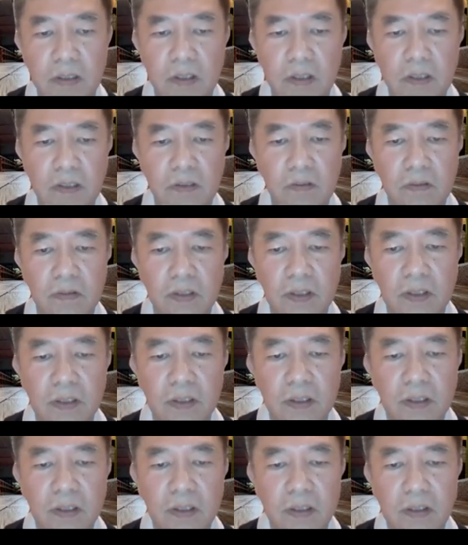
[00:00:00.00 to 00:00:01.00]
So
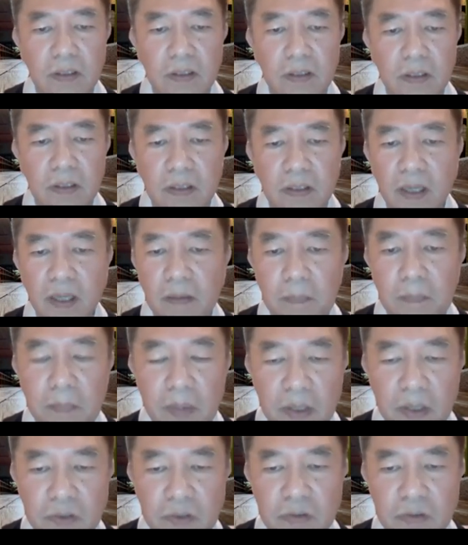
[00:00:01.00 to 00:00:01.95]
they have much